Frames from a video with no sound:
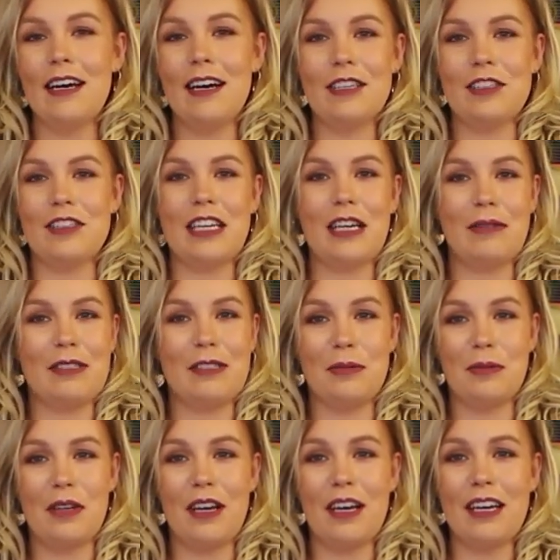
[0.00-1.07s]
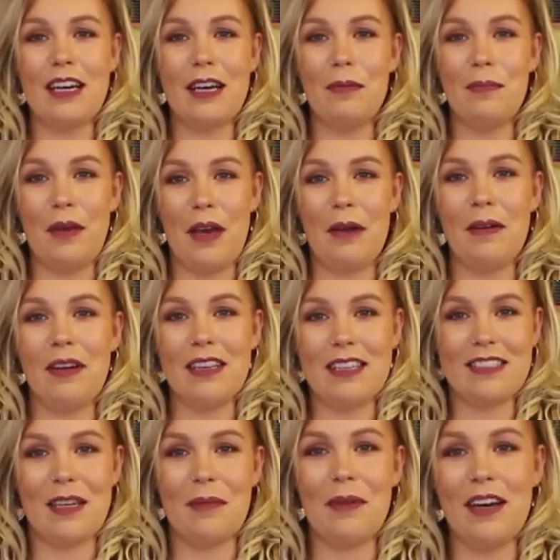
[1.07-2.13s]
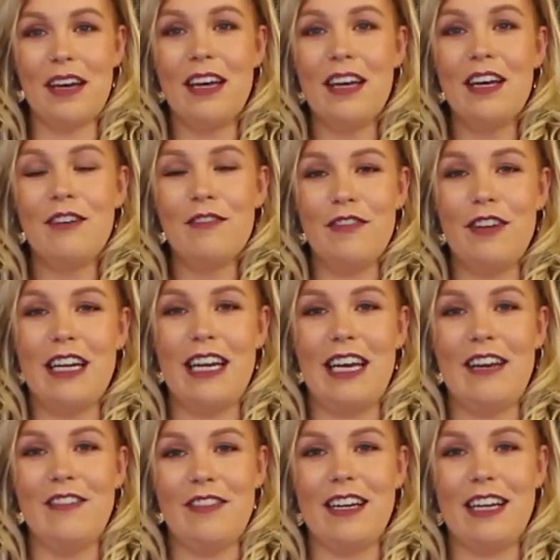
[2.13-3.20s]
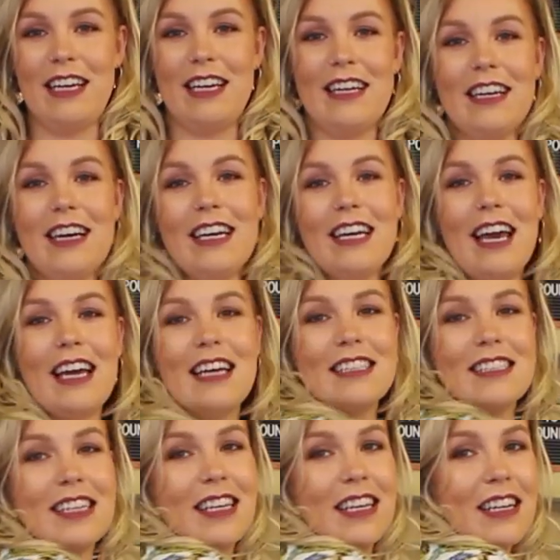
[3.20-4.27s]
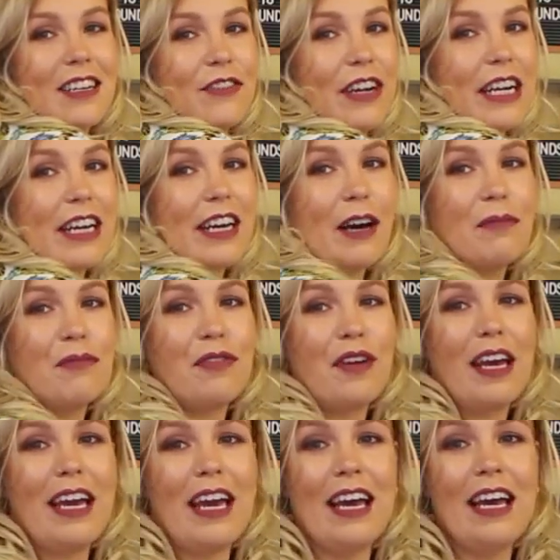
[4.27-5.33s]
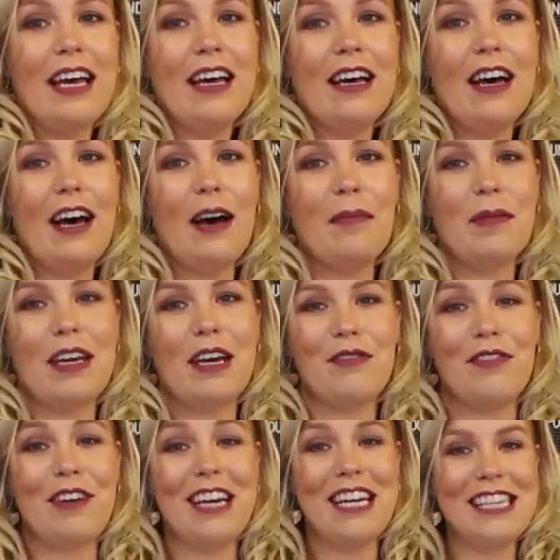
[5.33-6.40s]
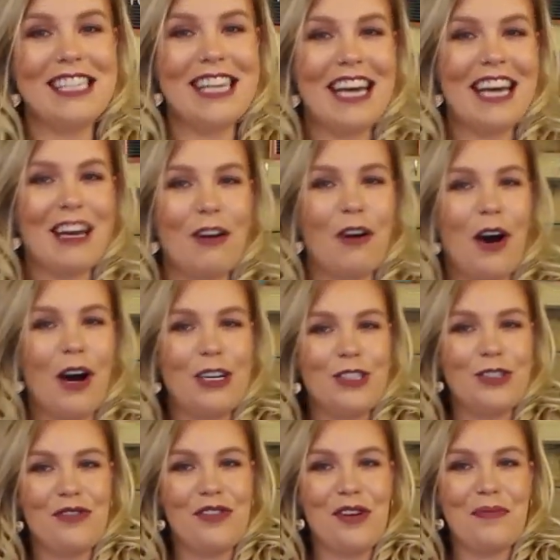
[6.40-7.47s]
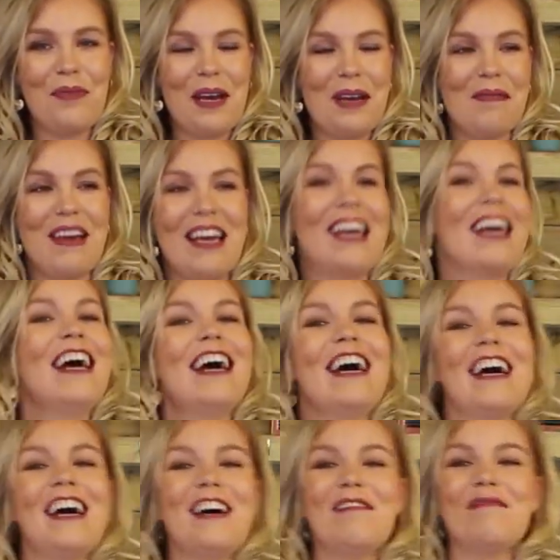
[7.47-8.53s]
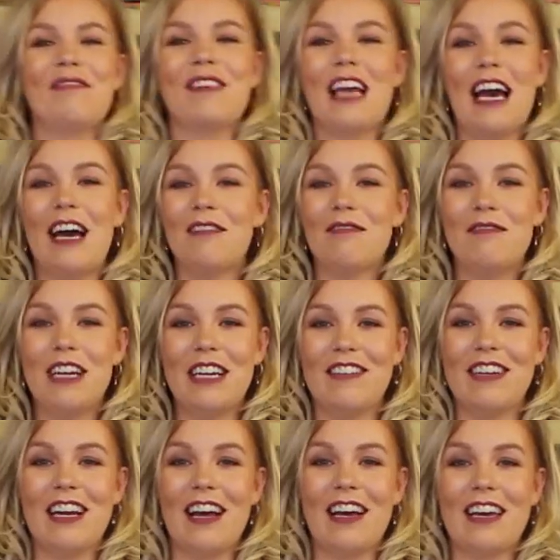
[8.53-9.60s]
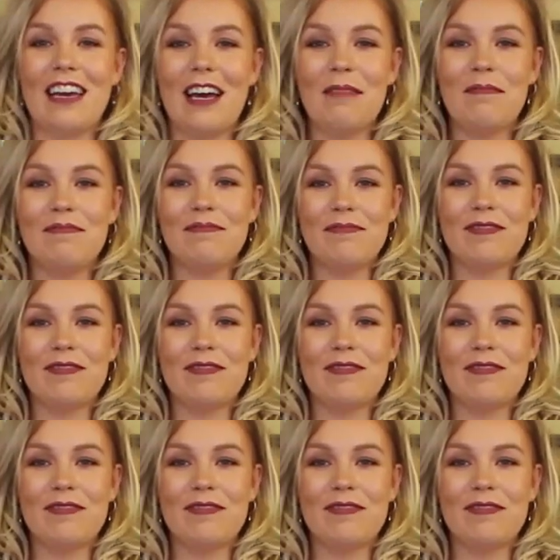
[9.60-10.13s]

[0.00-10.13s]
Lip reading: I just think it would look beaut in the summer. Really, really like it. Really comfy. Good for eating, hide your food baby. Yeah, really, really like it.